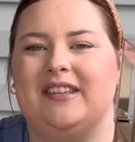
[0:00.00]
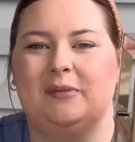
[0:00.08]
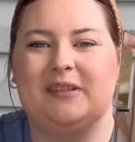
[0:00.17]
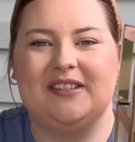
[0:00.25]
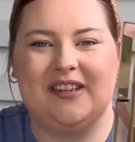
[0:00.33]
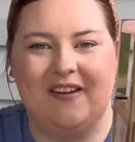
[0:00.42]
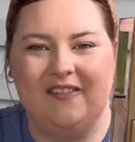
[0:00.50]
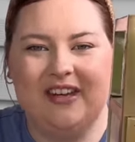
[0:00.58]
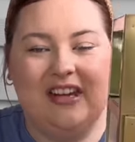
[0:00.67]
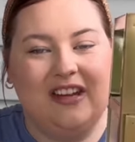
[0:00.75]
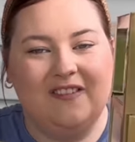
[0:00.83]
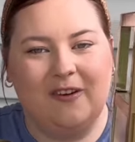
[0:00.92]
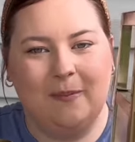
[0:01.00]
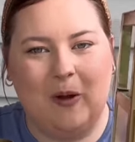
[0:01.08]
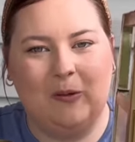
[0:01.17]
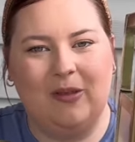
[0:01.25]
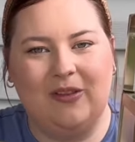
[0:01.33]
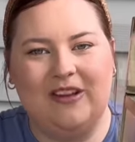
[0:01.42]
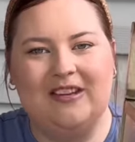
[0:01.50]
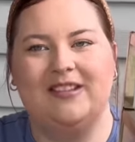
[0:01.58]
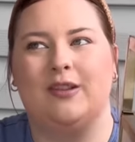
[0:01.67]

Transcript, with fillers: it was 70 for both of these.